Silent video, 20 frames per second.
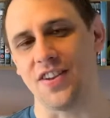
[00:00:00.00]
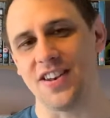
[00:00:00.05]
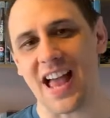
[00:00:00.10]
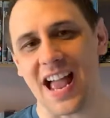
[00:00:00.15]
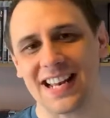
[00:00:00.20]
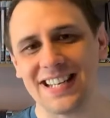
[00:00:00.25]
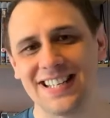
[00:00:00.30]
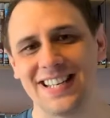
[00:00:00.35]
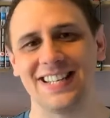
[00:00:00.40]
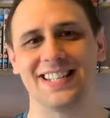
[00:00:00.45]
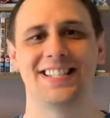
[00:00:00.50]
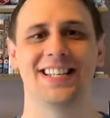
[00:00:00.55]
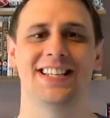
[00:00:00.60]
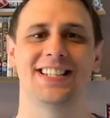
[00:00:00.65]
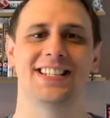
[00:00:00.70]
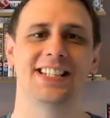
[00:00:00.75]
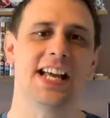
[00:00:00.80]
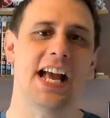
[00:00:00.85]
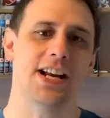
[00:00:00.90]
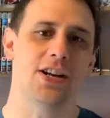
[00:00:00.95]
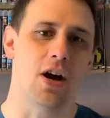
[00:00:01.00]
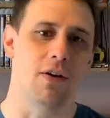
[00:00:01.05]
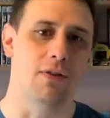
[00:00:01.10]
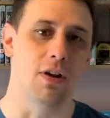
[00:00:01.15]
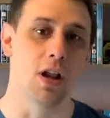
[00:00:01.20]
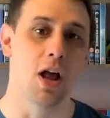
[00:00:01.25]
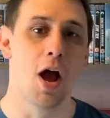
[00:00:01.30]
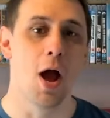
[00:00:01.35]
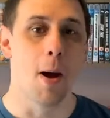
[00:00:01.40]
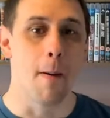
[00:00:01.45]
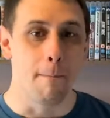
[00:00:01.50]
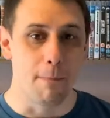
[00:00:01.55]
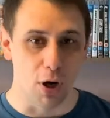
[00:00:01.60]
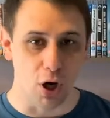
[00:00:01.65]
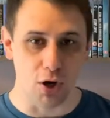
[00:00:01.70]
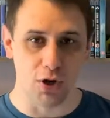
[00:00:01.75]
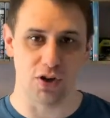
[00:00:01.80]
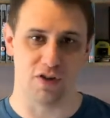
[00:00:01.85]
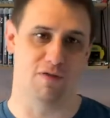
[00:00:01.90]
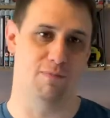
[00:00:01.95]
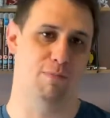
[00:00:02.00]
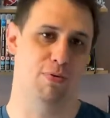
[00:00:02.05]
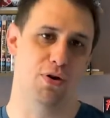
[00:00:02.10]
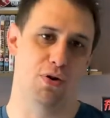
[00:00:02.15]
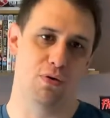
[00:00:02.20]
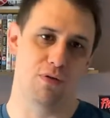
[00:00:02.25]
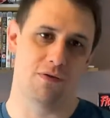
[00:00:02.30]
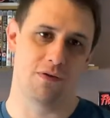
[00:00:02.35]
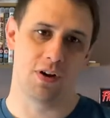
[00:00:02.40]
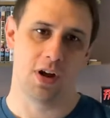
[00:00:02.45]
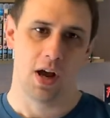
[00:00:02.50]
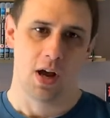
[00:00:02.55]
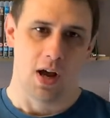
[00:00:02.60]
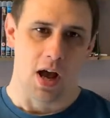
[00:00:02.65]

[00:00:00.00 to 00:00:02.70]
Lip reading: the 1968 novel Burden of Proof